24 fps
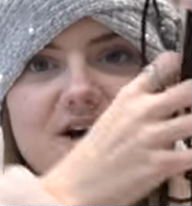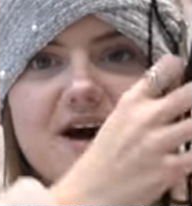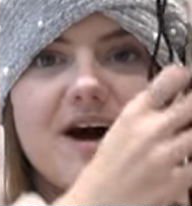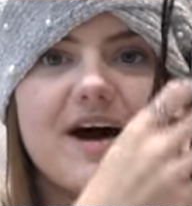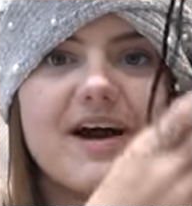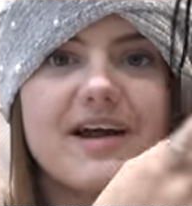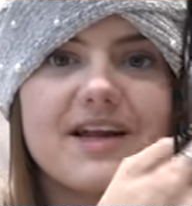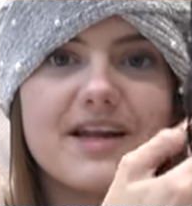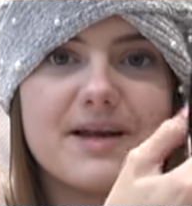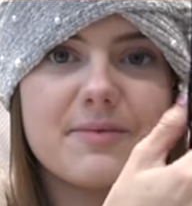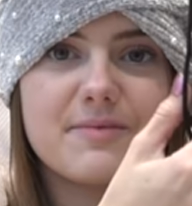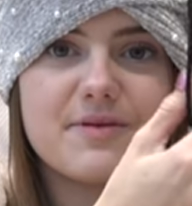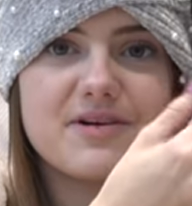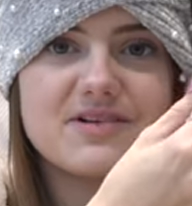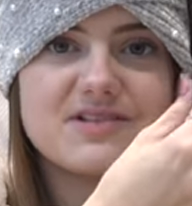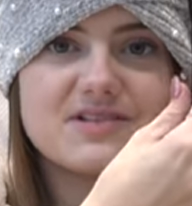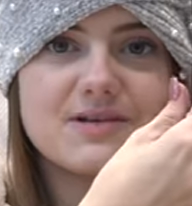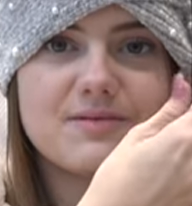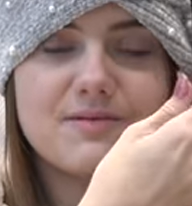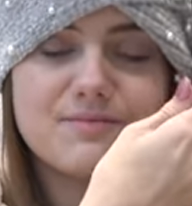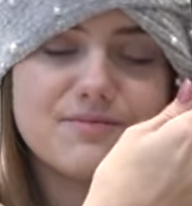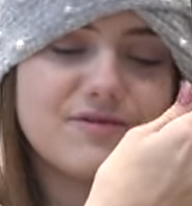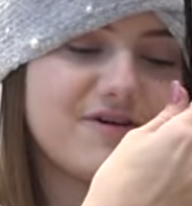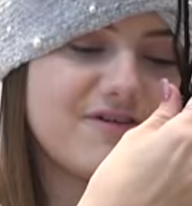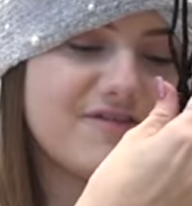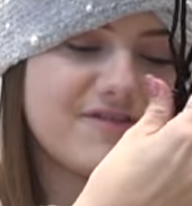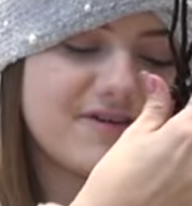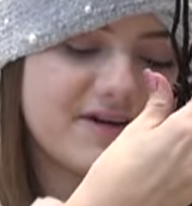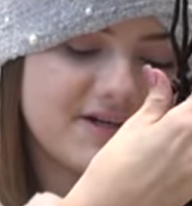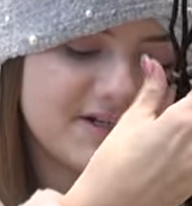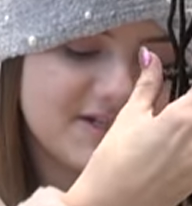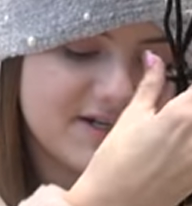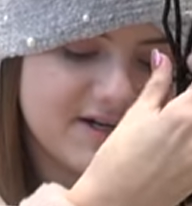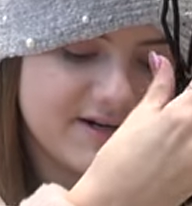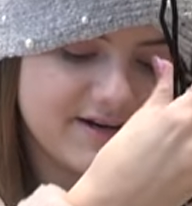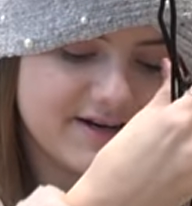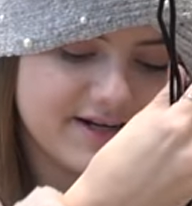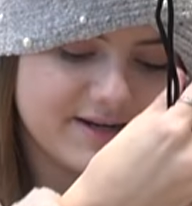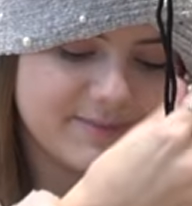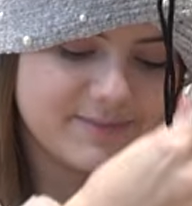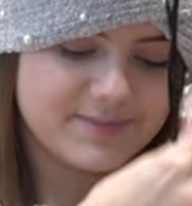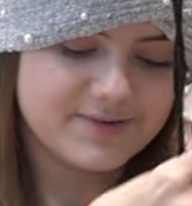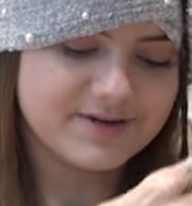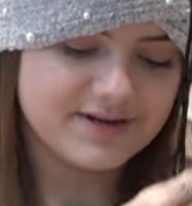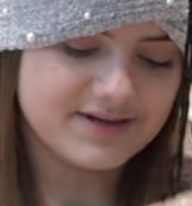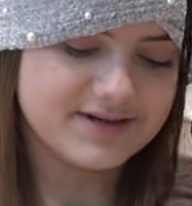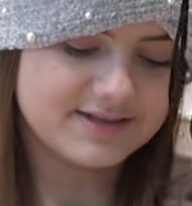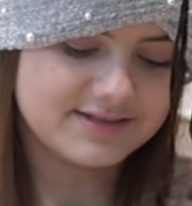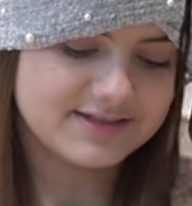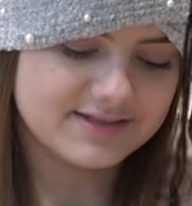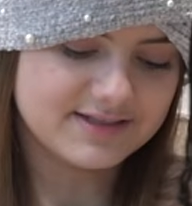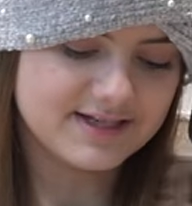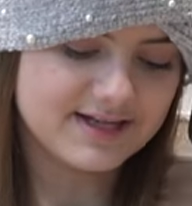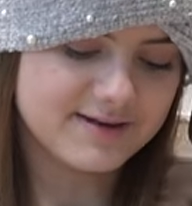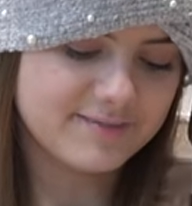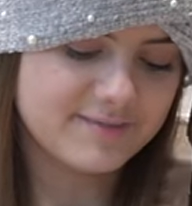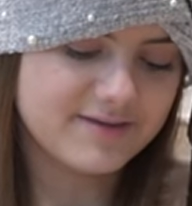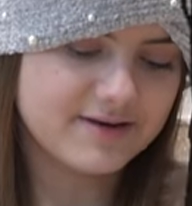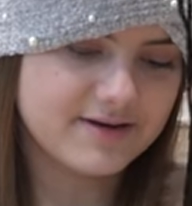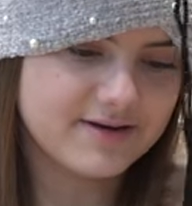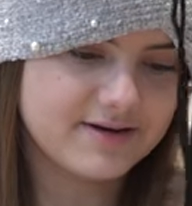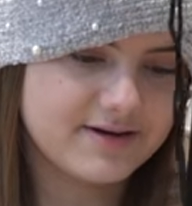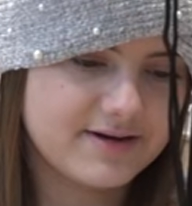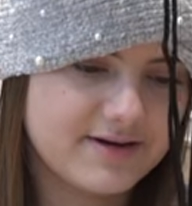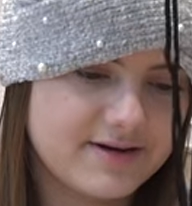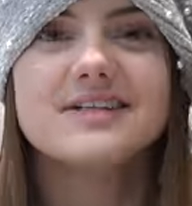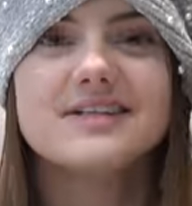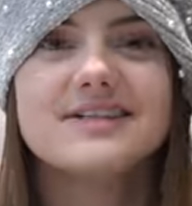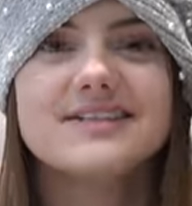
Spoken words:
tidy because I'm not a very tidy person, am I?